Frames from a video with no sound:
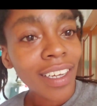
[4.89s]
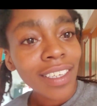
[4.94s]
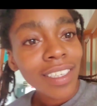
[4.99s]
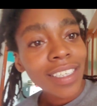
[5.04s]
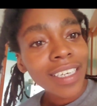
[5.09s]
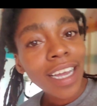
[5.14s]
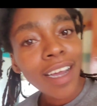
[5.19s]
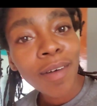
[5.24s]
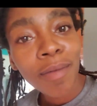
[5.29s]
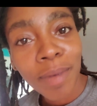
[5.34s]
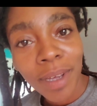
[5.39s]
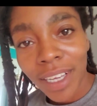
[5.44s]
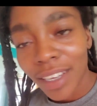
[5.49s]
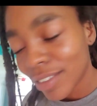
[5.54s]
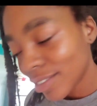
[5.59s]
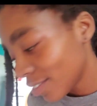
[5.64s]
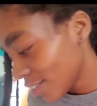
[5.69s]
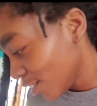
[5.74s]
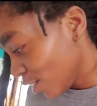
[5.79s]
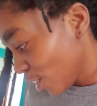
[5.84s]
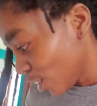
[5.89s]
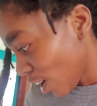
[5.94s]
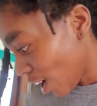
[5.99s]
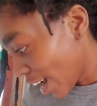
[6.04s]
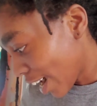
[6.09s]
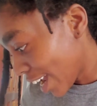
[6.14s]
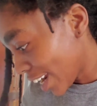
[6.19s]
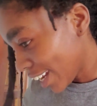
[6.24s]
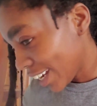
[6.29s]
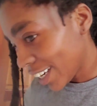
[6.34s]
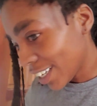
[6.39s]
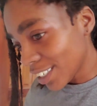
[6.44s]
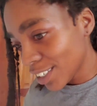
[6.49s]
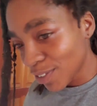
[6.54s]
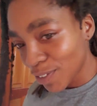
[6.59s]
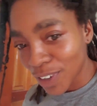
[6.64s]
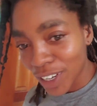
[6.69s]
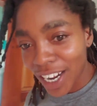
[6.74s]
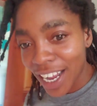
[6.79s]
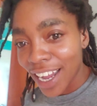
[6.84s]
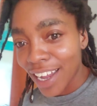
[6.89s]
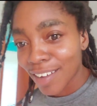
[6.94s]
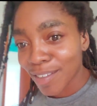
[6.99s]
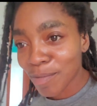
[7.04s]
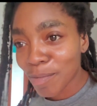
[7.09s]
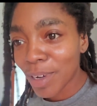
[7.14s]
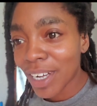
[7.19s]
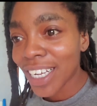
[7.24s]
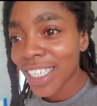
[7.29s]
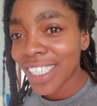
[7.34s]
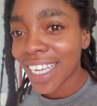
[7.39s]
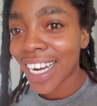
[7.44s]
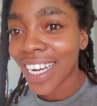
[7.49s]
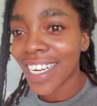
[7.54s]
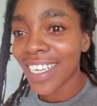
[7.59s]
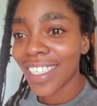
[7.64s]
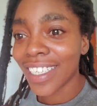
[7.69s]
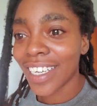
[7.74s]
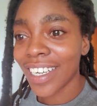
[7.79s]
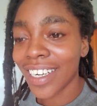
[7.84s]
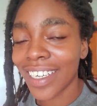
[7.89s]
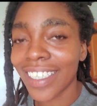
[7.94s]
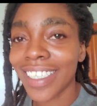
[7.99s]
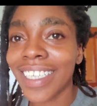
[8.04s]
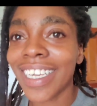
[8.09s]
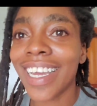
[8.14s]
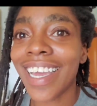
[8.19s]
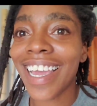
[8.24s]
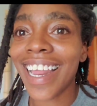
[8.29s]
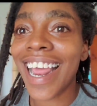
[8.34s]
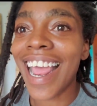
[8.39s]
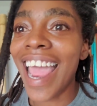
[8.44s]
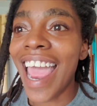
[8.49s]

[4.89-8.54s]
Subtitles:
Tell me. Do y'all got an answer for that? Because I need to understand.